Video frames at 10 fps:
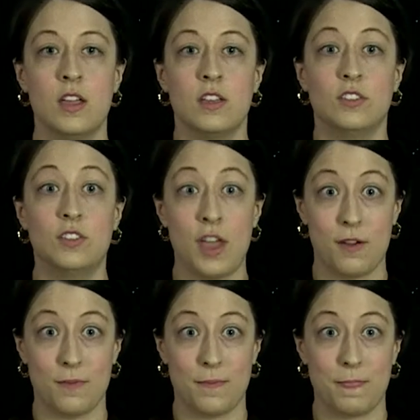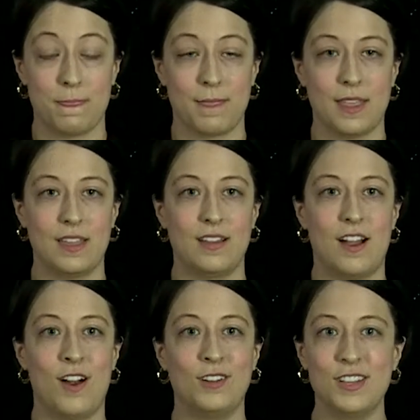So
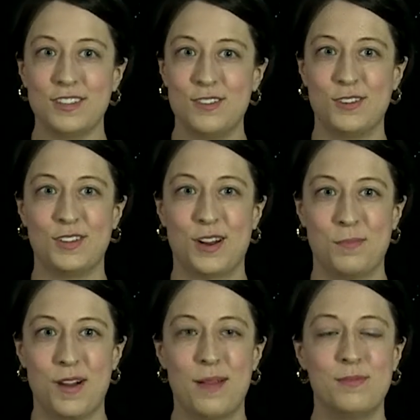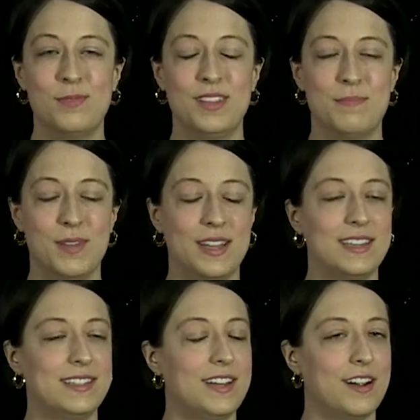our listeners are probably the
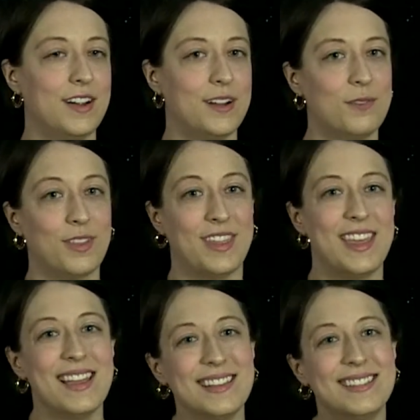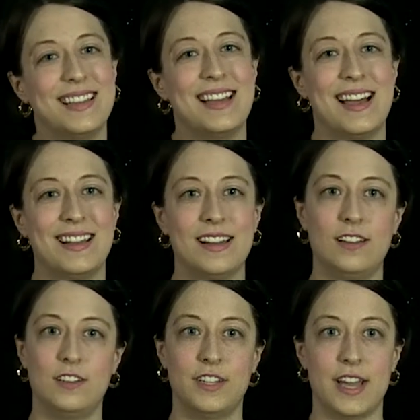biggest area where things can kind of get a
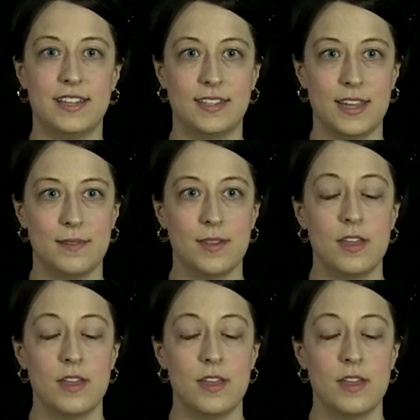little dicey.